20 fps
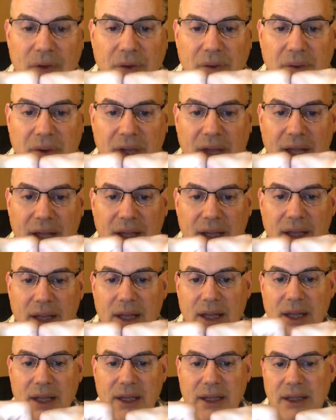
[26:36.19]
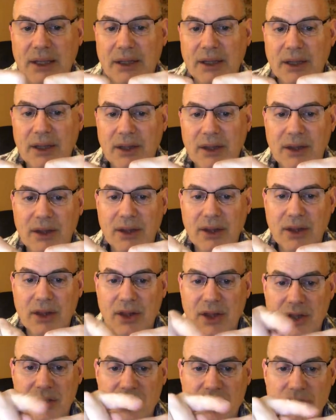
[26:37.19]
okay?
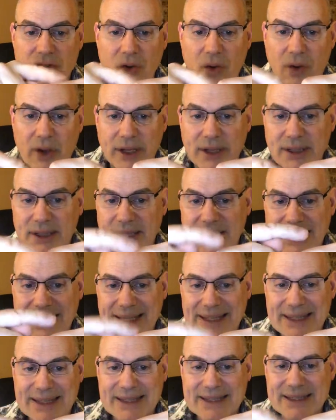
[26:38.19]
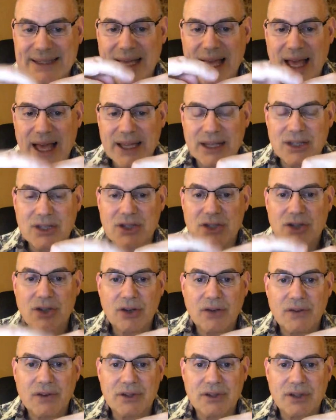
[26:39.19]
The joint, the inside
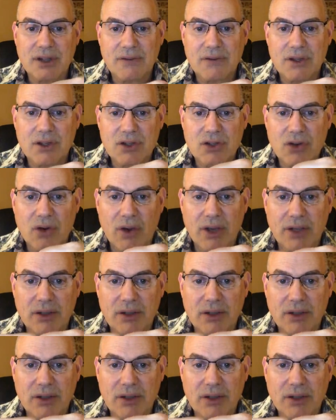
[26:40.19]
surface of the joint,